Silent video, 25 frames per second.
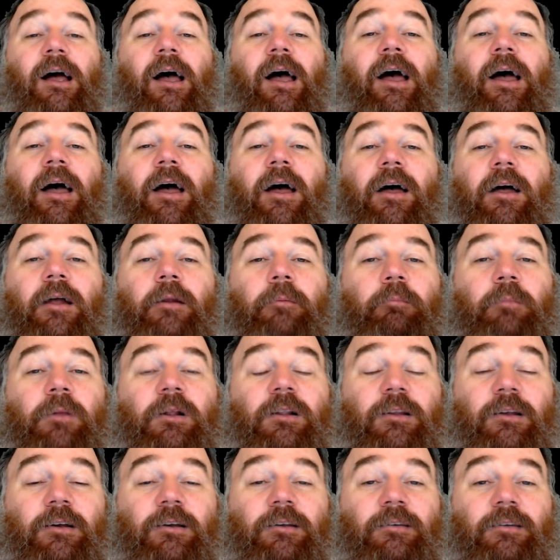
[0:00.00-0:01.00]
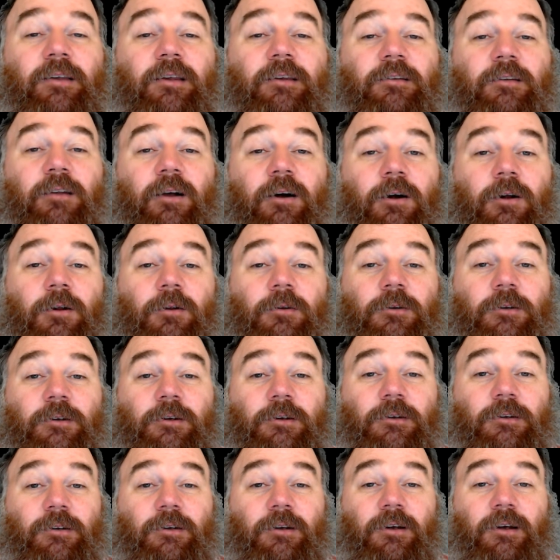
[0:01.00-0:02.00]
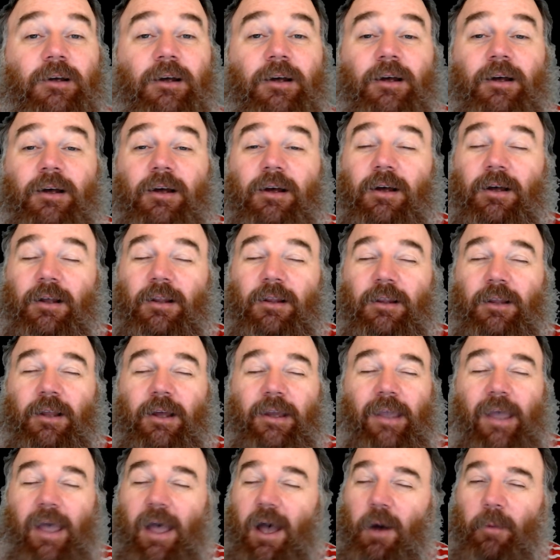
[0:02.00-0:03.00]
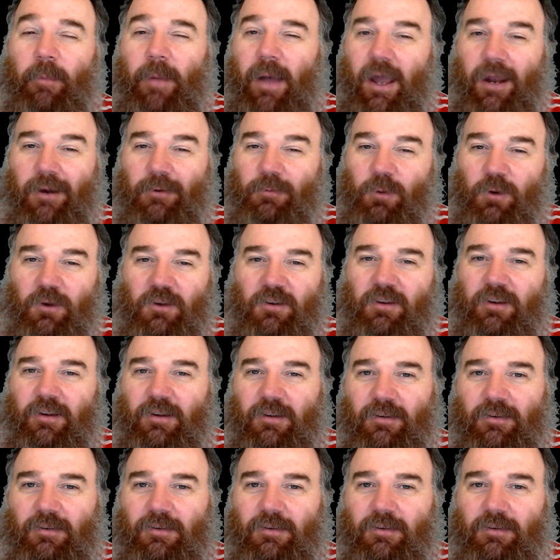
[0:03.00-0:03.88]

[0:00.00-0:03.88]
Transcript: And Miller says to Holden, like, how bad was it?